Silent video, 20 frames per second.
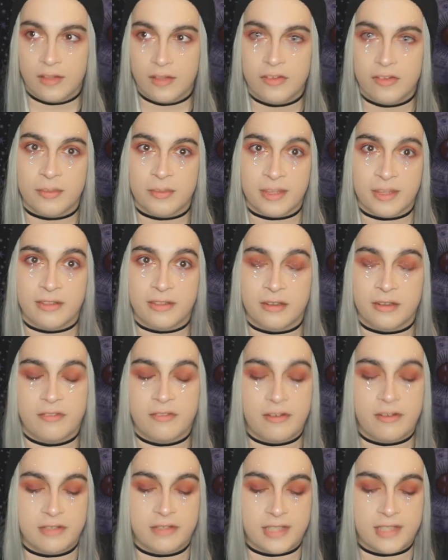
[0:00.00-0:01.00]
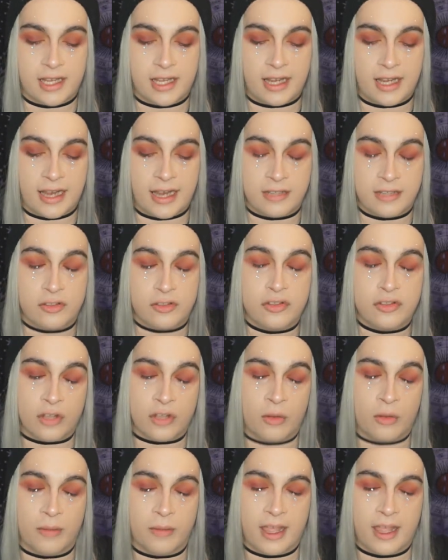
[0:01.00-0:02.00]
So my third favorite deck, I
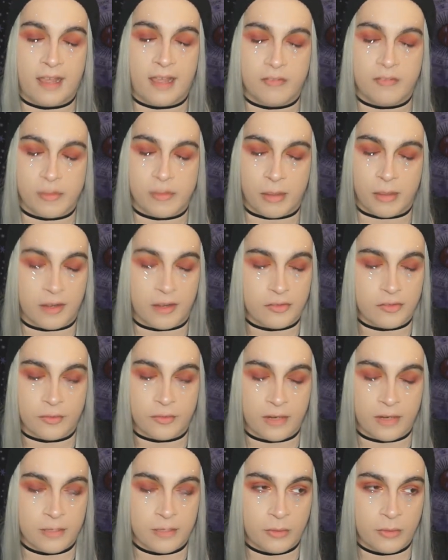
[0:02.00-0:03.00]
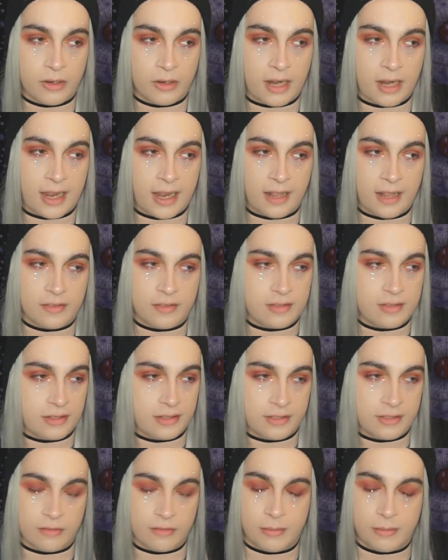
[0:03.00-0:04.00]
don't have the box for anymore. I
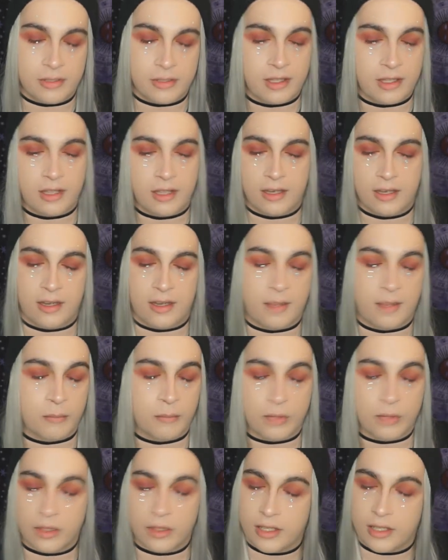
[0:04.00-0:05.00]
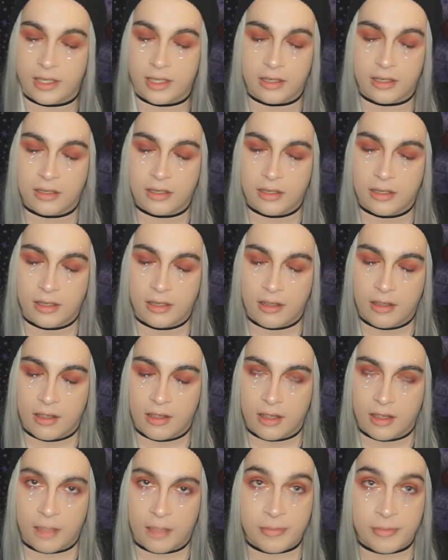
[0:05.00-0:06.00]
accidentally ripped it, and I'm really
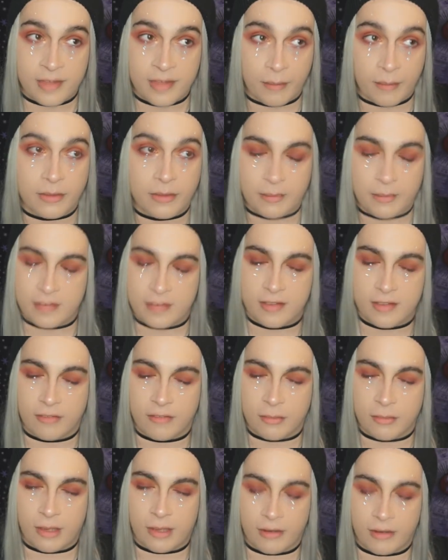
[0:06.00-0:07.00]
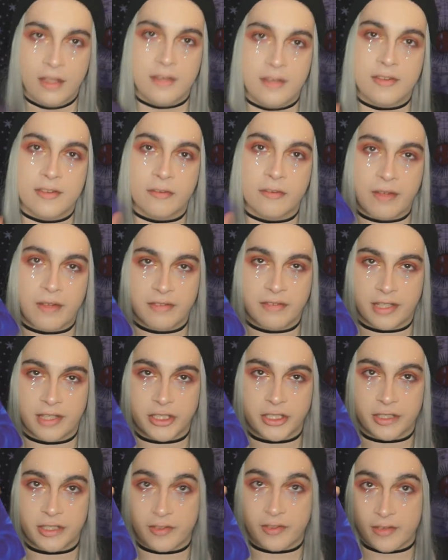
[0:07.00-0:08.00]
upset with myself about it. It's the
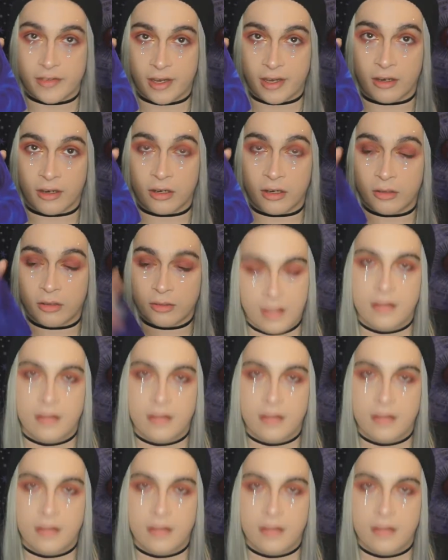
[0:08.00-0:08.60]
Revelations Tarot.